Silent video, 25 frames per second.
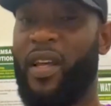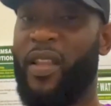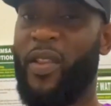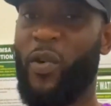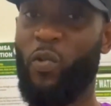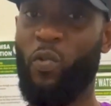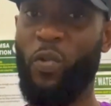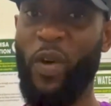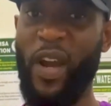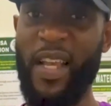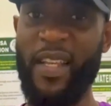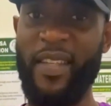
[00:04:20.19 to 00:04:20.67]

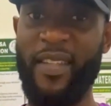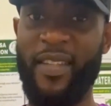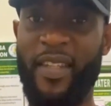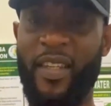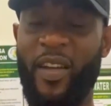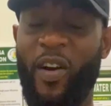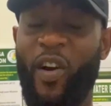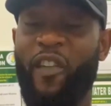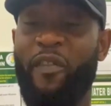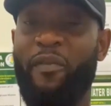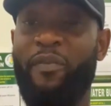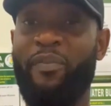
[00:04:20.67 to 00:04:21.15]
The
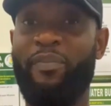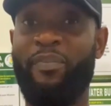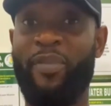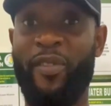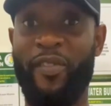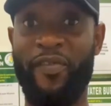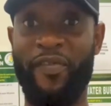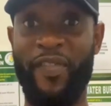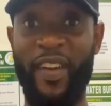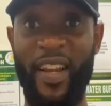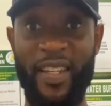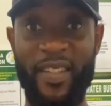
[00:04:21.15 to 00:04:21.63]
ways of
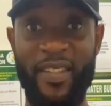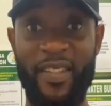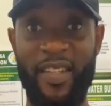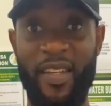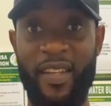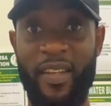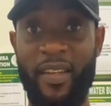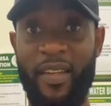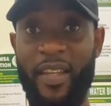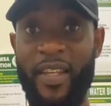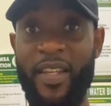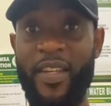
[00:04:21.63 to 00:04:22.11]

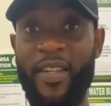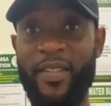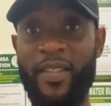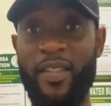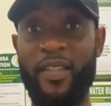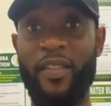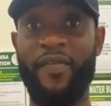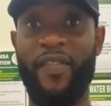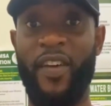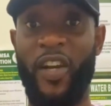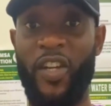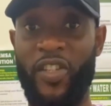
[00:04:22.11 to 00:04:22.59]
preventing
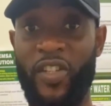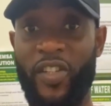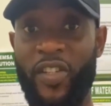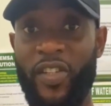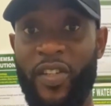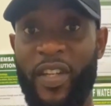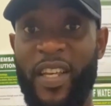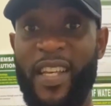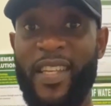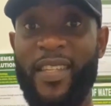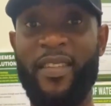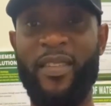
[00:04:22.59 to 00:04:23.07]
yeast infection
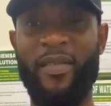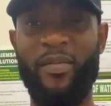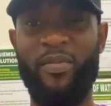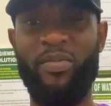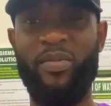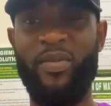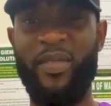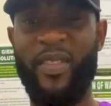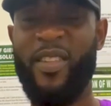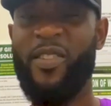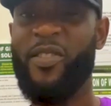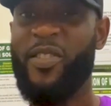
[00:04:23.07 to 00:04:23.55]
is
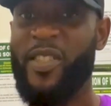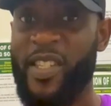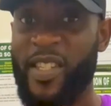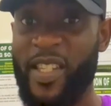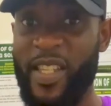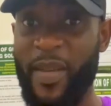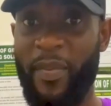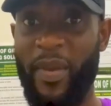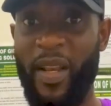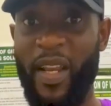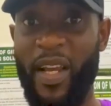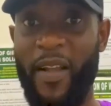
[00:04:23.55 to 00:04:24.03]
still
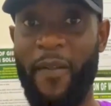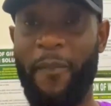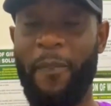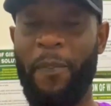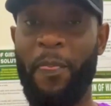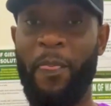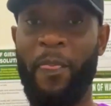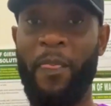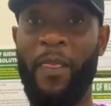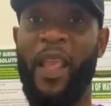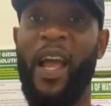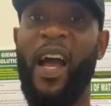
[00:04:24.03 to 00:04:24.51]
similar
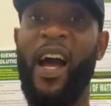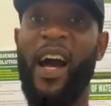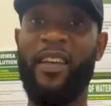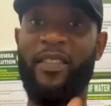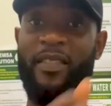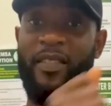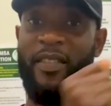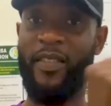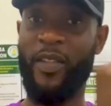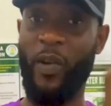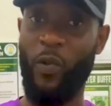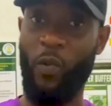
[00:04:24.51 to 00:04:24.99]

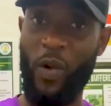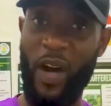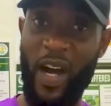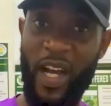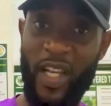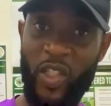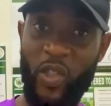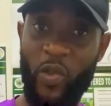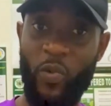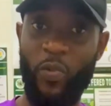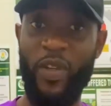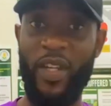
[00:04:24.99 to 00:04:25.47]
as the
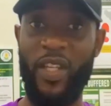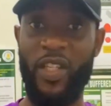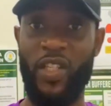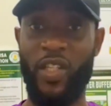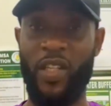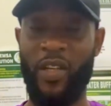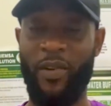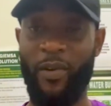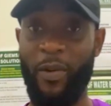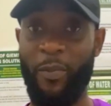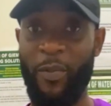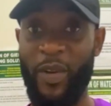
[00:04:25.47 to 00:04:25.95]
ones we
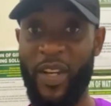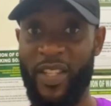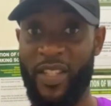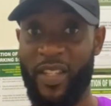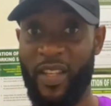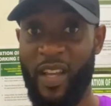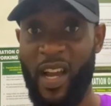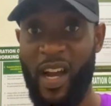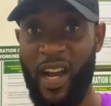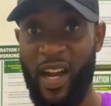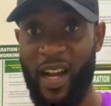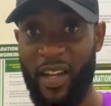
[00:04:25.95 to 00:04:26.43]

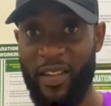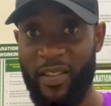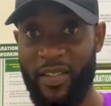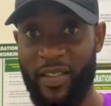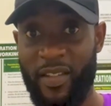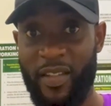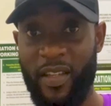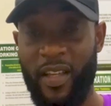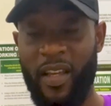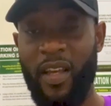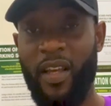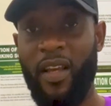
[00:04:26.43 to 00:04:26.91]

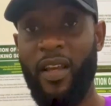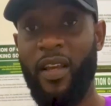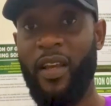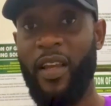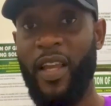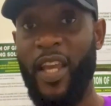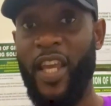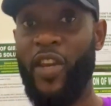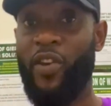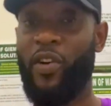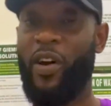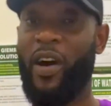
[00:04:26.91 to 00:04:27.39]
discussed
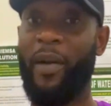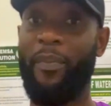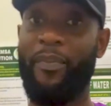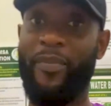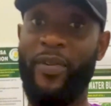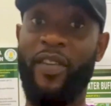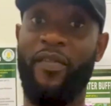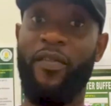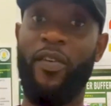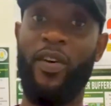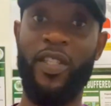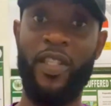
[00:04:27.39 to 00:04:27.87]
in our
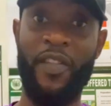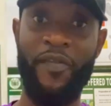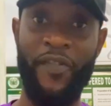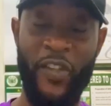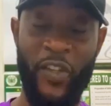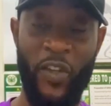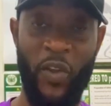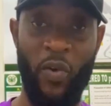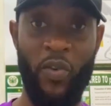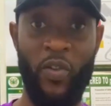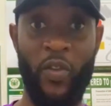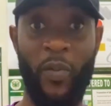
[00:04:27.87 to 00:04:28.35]
previous
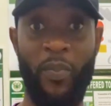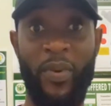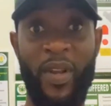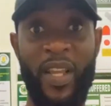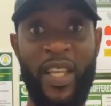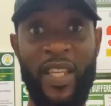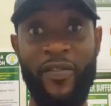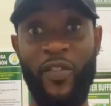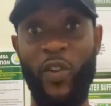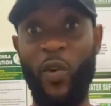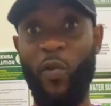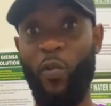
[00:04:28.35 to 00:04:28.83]
video. So
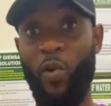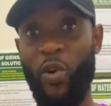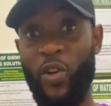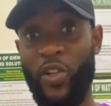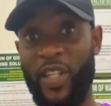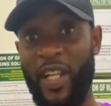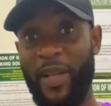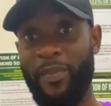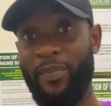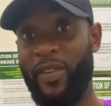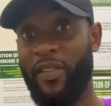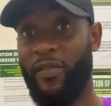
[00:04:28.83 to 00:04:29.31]
please, if you don't
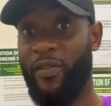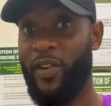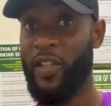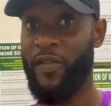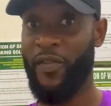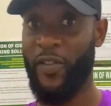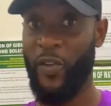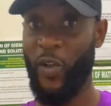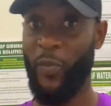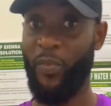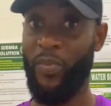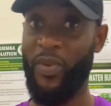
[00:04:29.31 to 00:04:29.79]
watch that previous
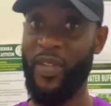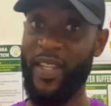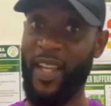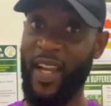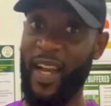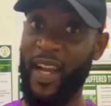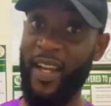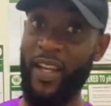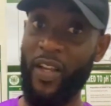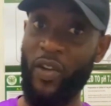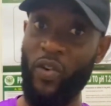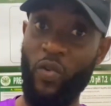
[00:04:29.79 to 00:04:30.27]
video, please
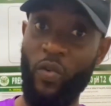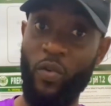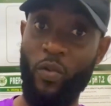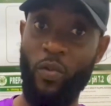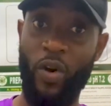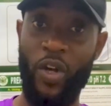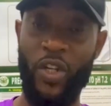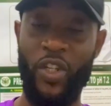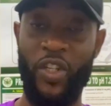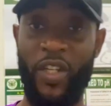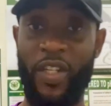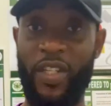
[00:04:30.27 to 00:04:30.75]
kindly go
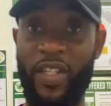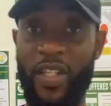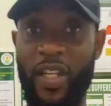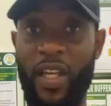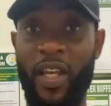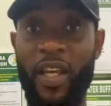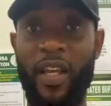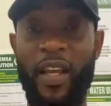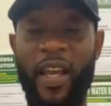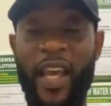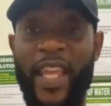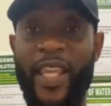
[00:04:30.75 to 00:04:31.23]
watch it,
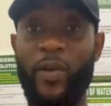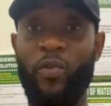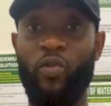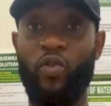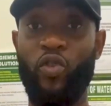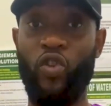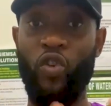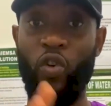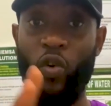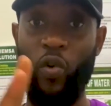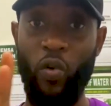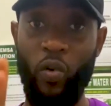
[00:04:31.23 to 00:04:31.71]
and you
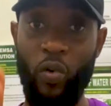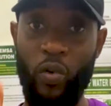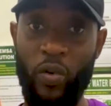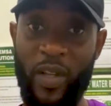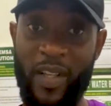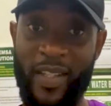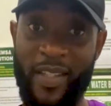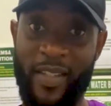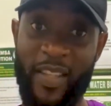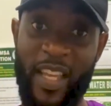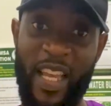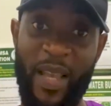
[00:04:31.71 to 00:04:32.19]
will know
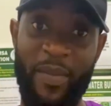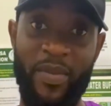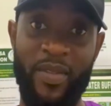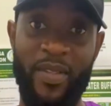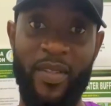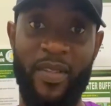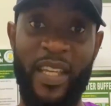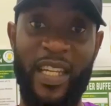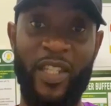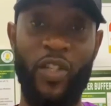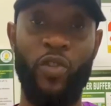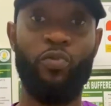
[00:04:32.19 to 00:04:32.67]
the
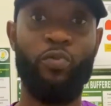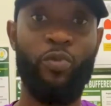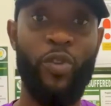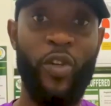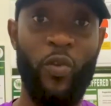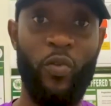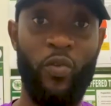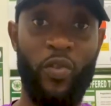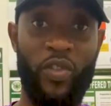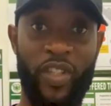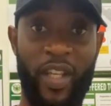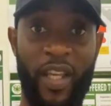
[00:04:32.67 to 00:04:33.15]
steps that
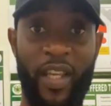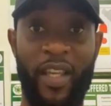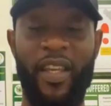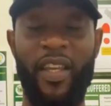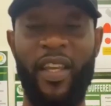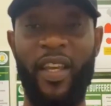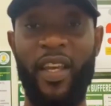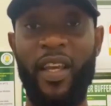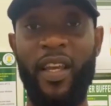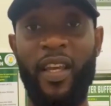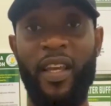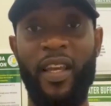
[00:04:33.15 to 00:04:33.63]
we could take